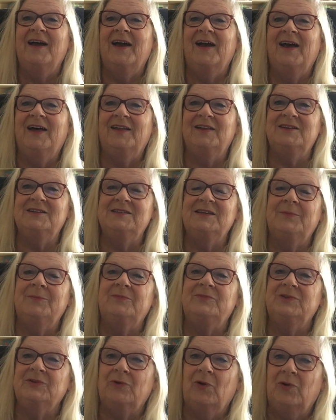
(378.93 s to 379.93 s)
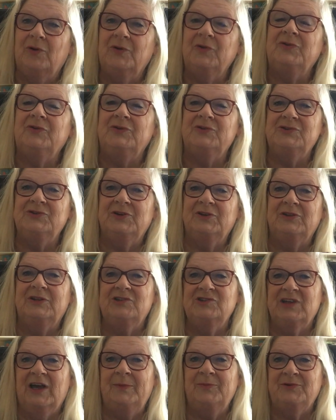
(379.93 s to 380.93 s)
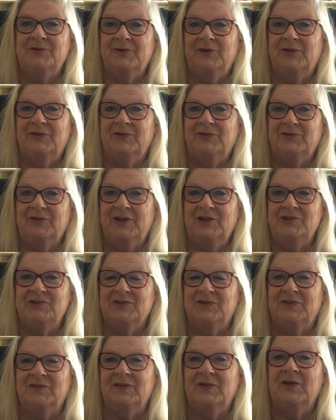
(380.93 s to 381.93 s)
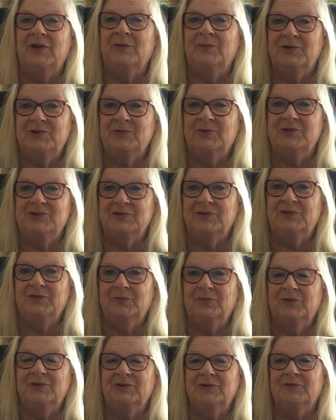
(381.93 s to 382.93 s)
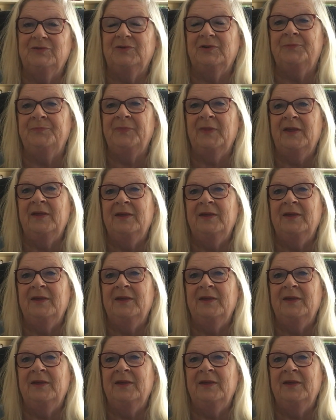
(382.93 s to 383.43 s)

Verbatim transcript: and um, do also doing the chapter illustrations, which were just wonderful.